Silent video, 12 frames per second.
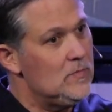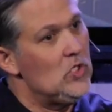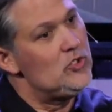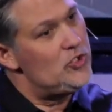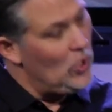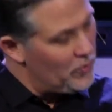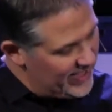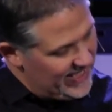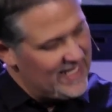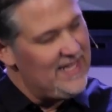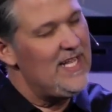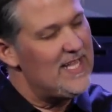soak it
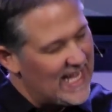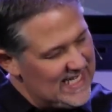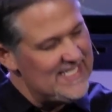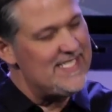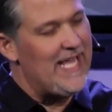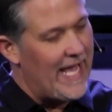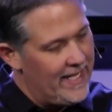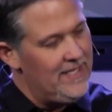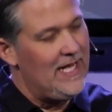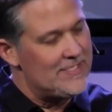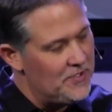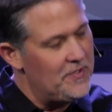in, let it sting,
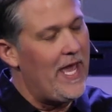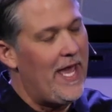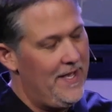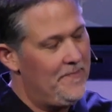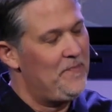that's okay.